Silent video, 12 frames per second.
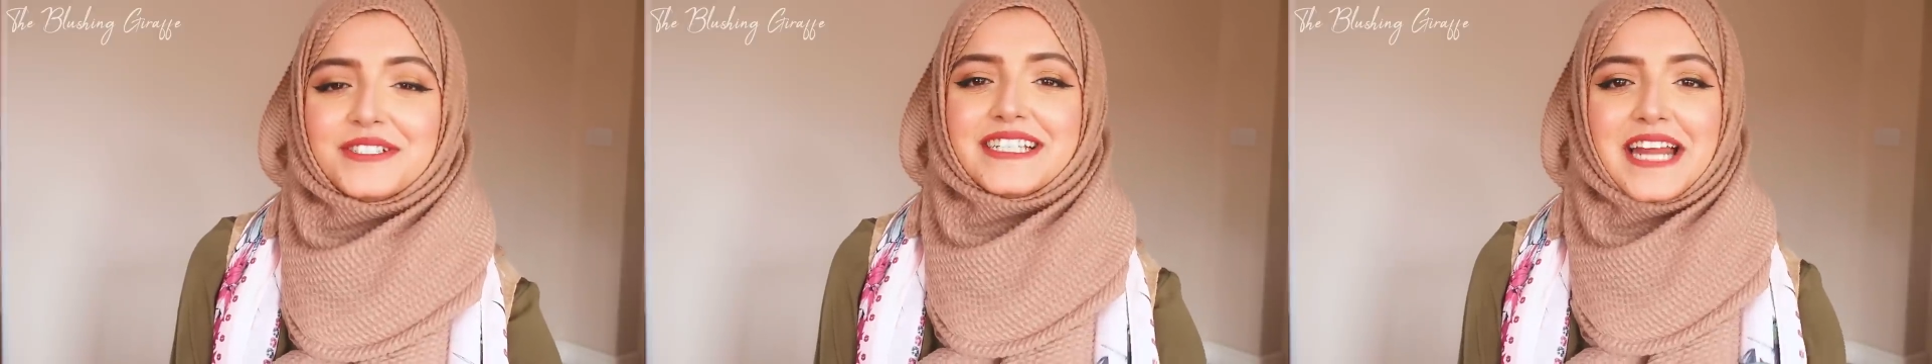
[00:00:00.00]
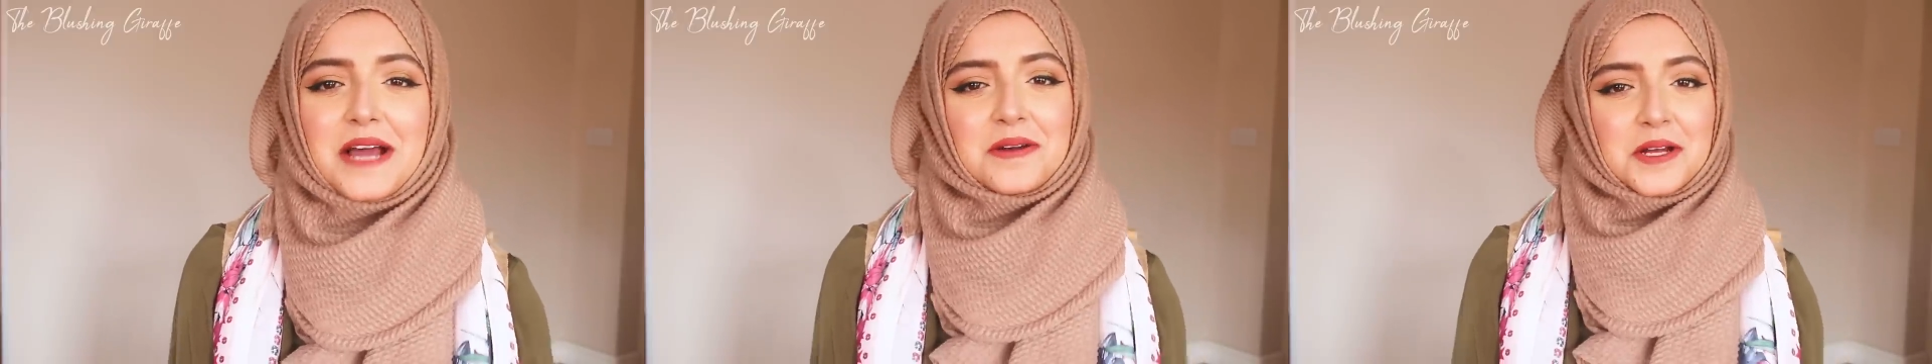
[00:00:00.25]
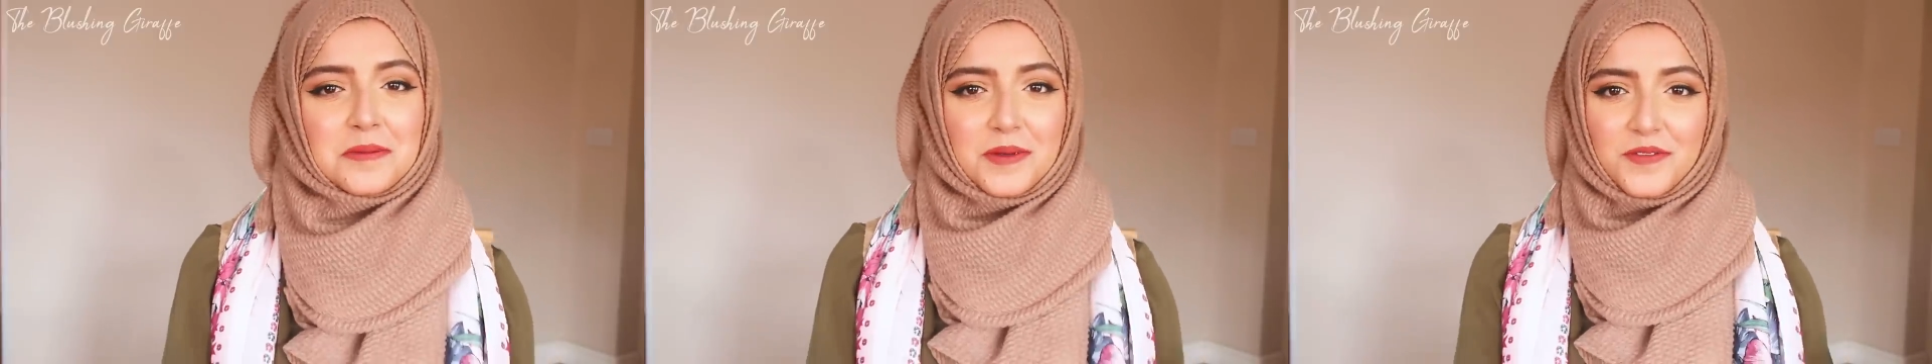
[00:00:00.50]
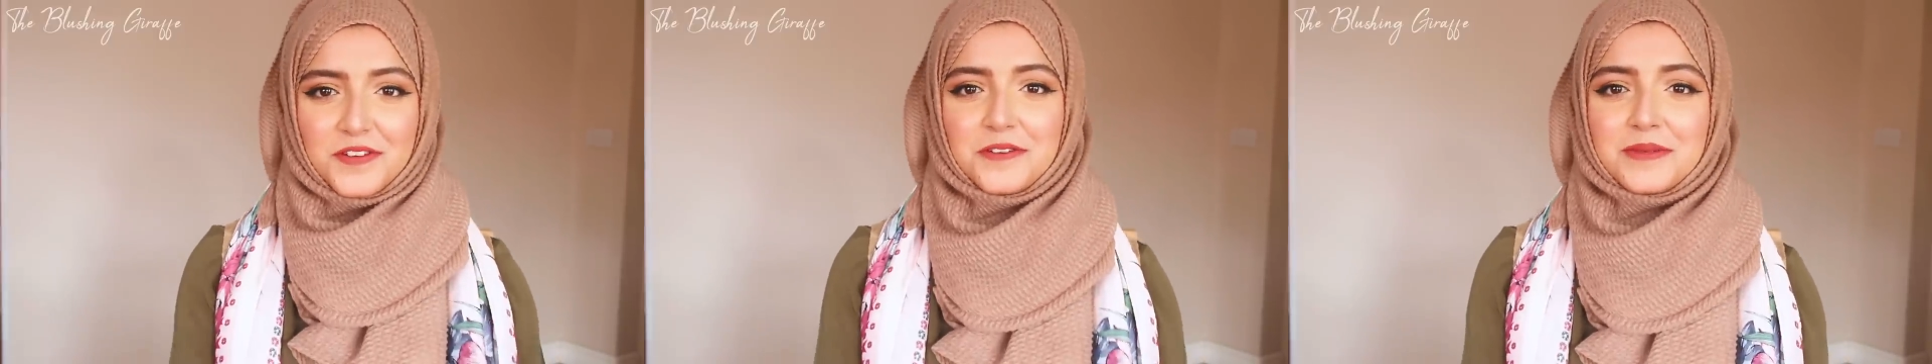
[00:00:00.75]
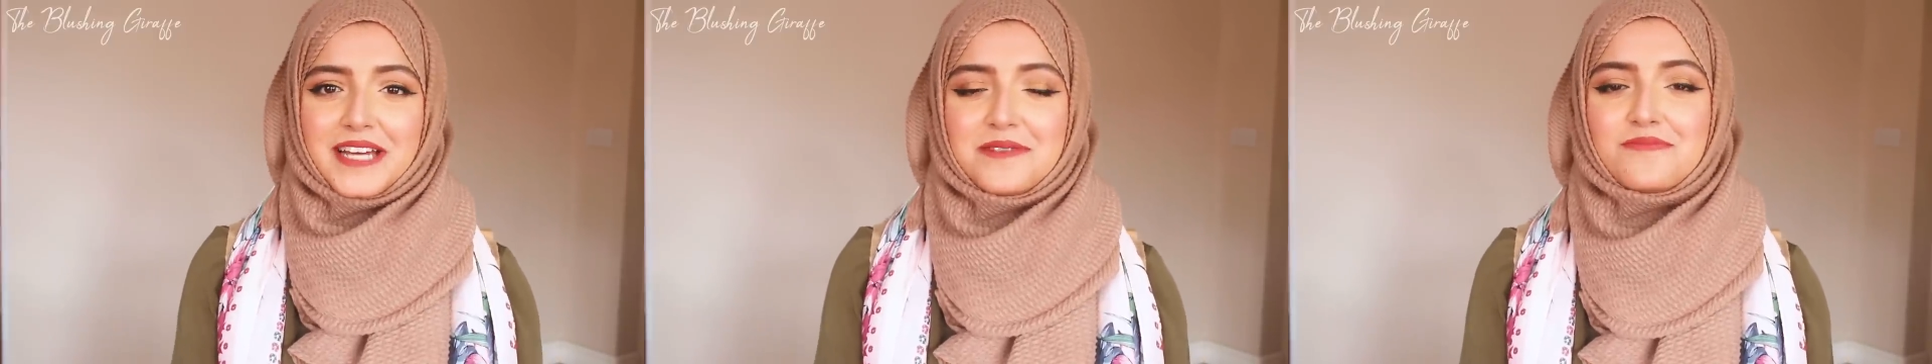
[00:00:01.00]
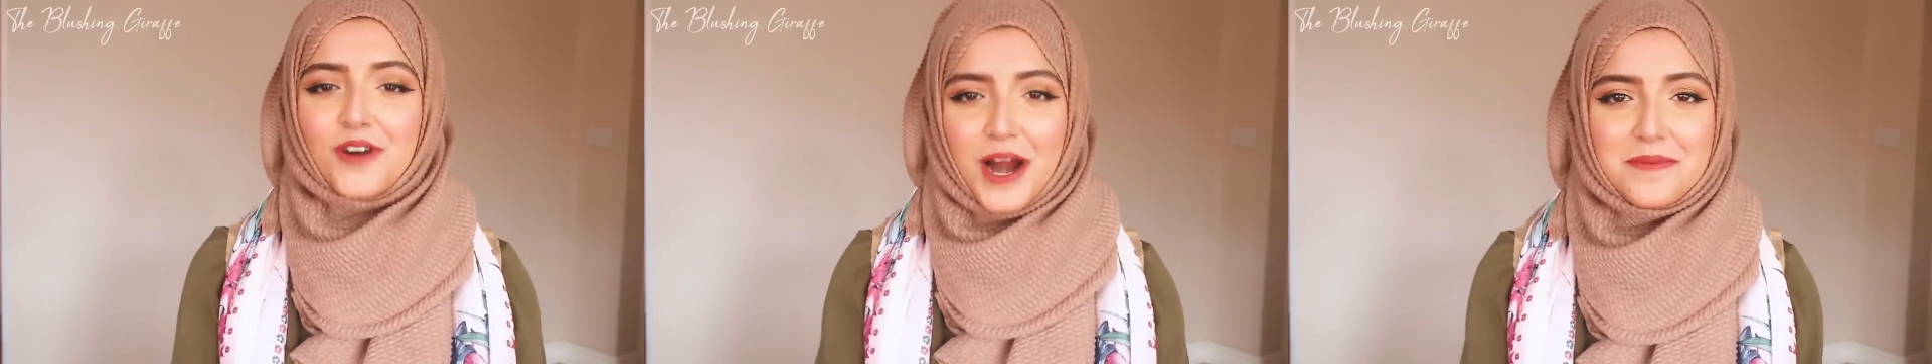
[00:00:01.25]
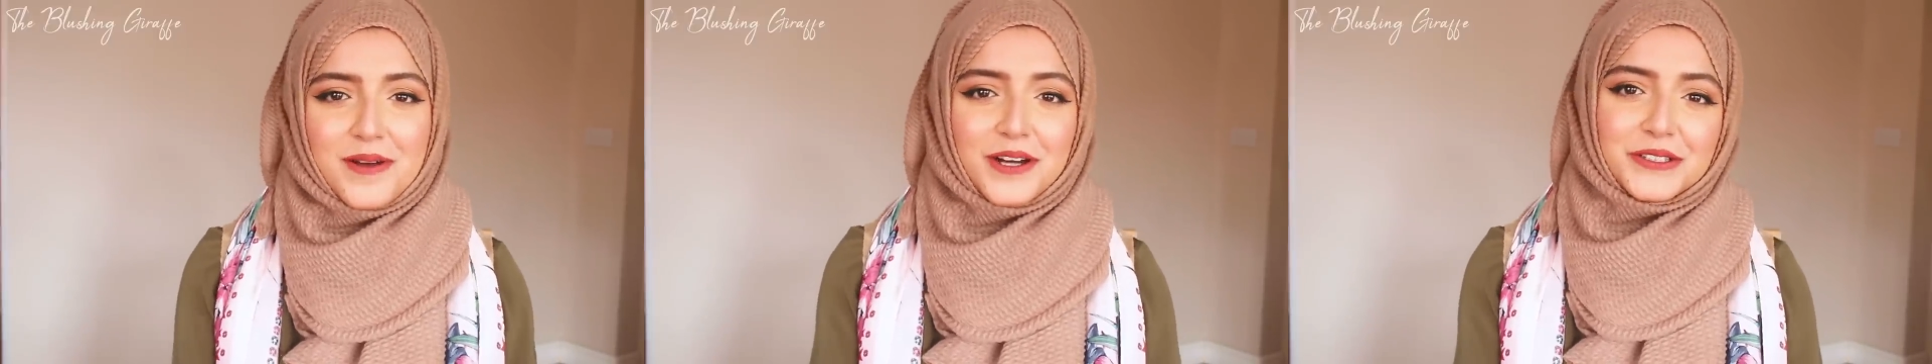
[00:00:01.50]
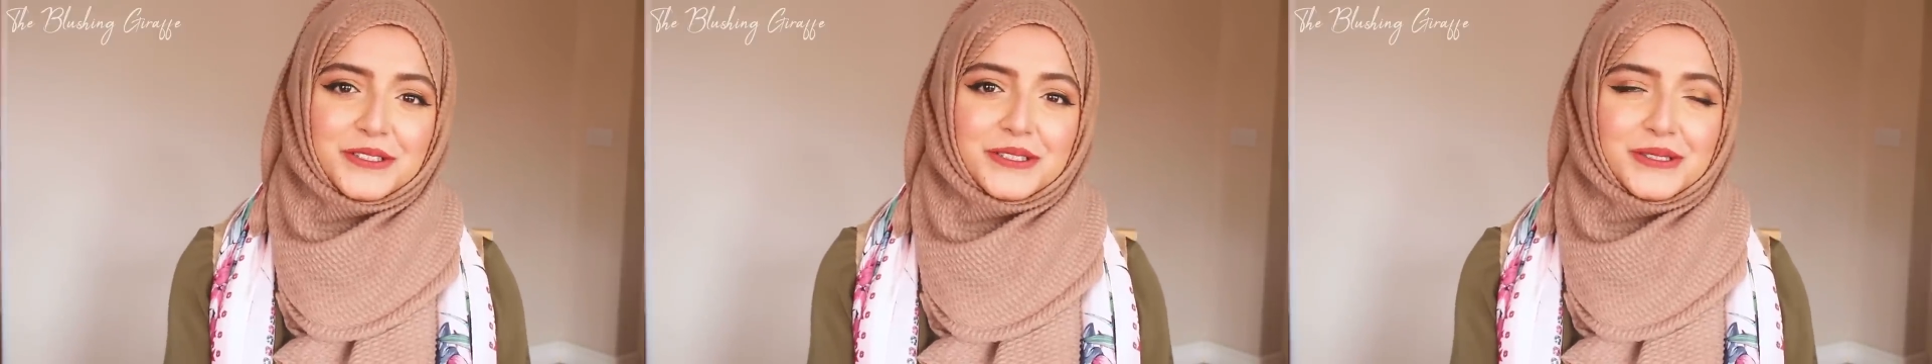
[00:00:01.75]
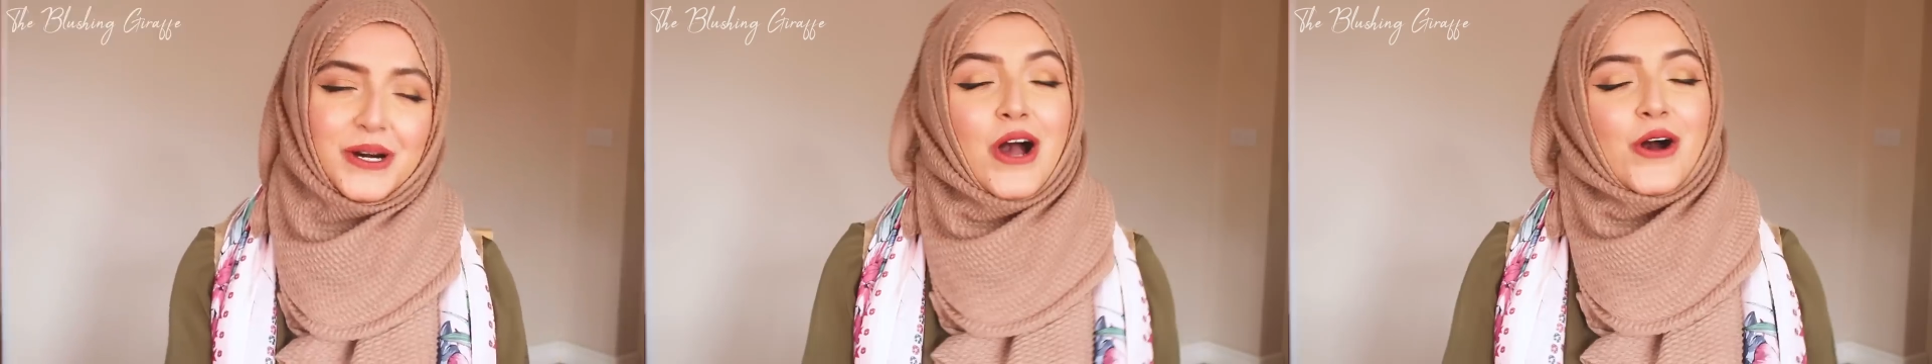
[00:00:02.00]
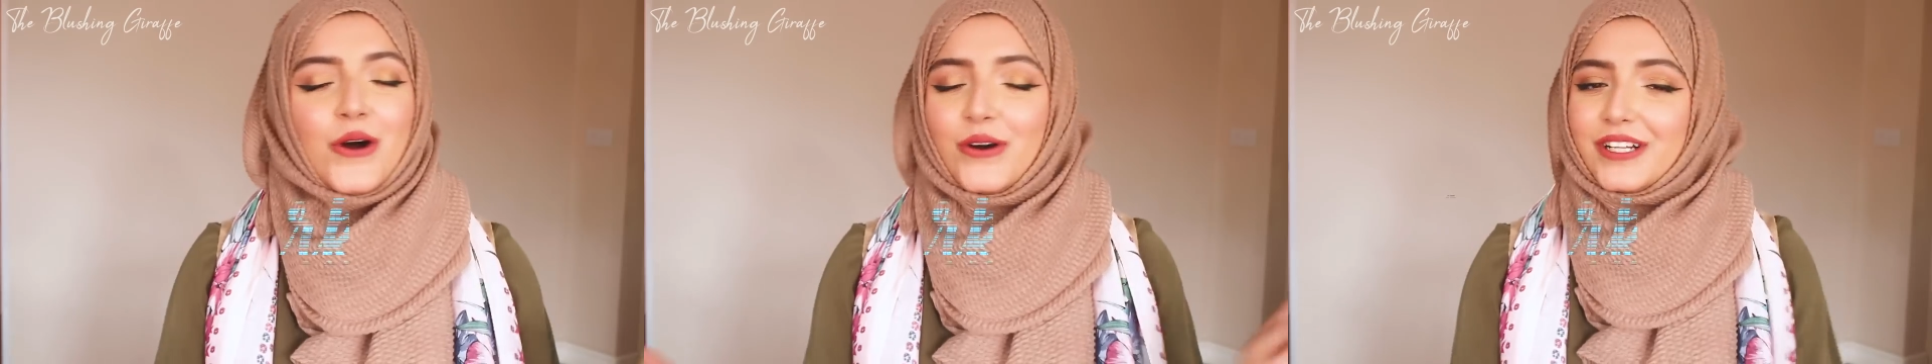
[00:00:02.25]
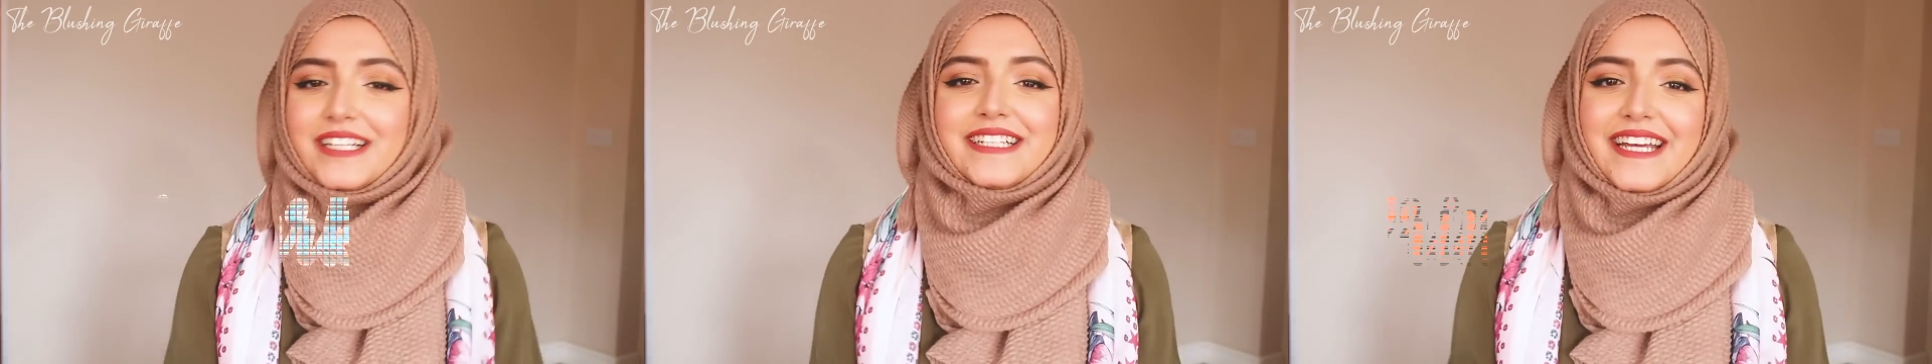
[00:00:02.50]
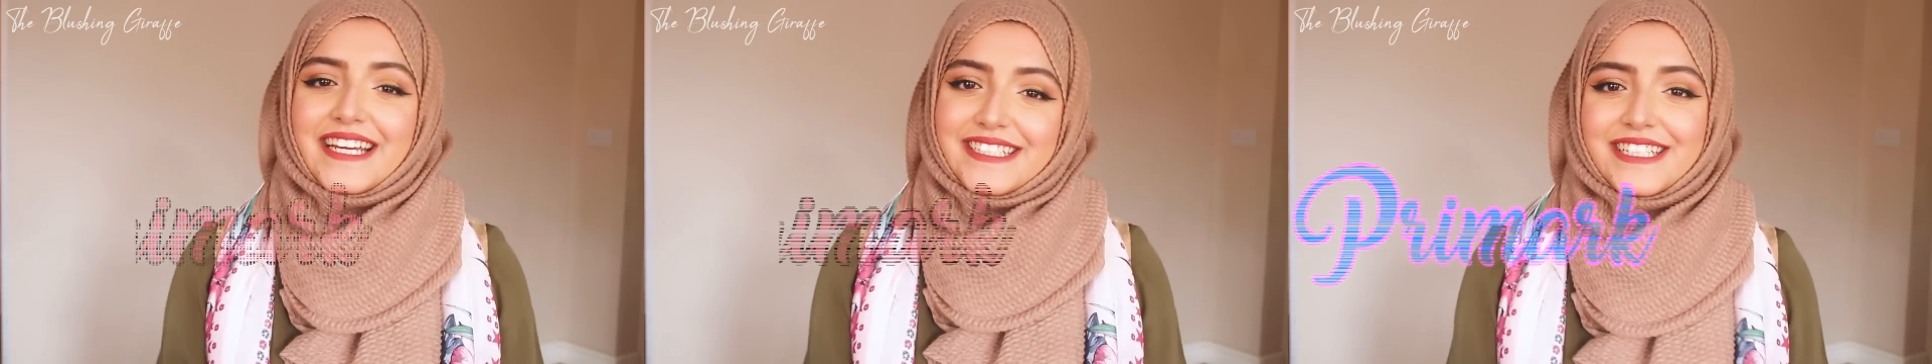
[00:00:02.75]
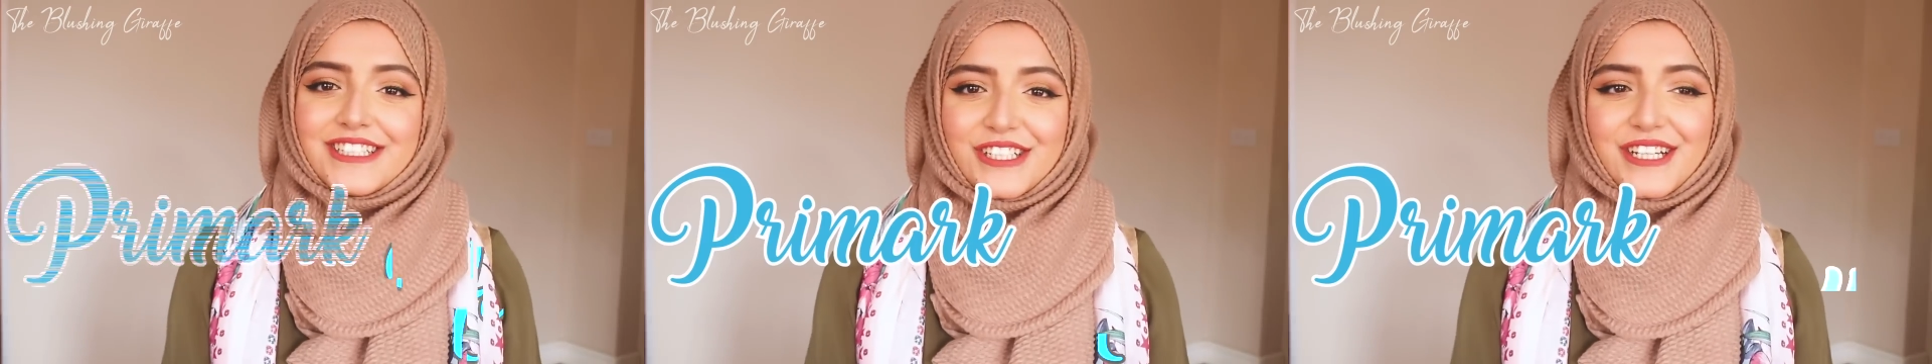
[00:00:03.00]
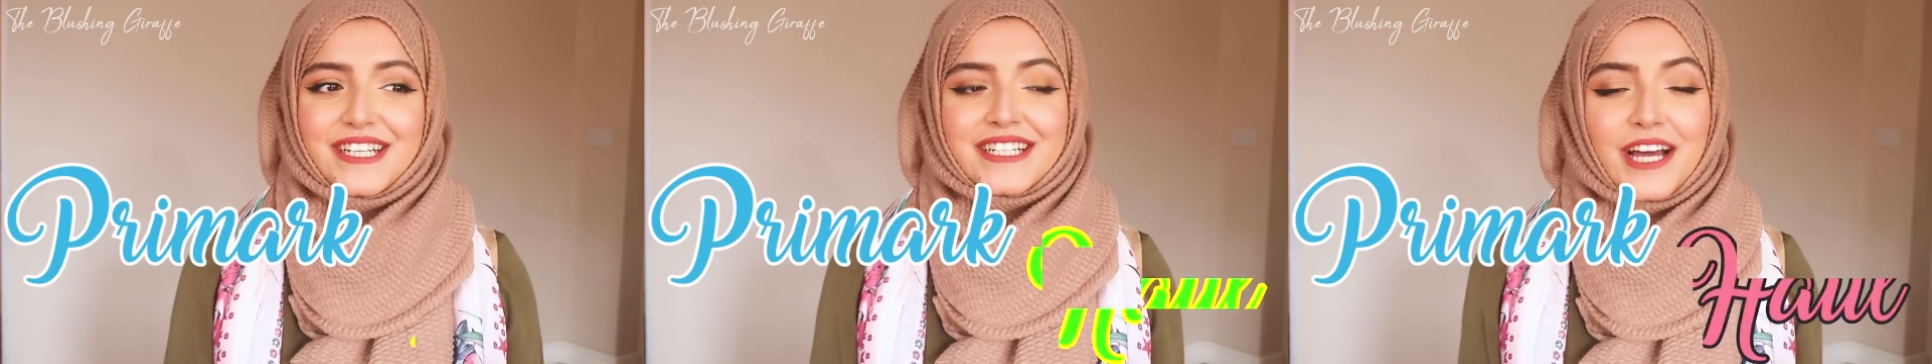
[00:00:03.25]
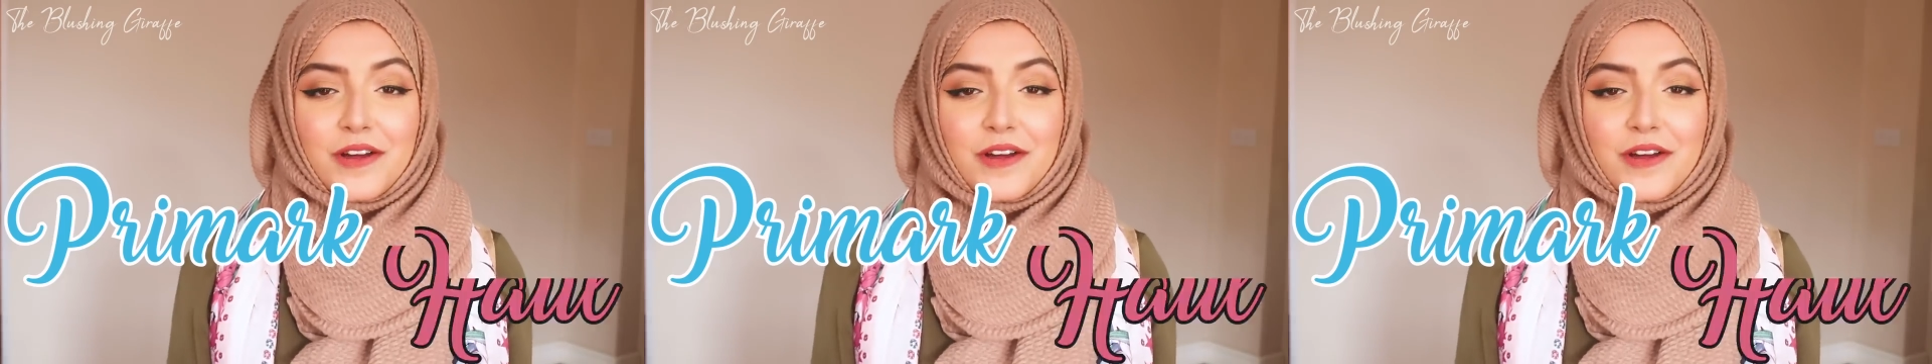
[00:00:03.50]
Today I'm going to be filming a Primark haul, holiday edition.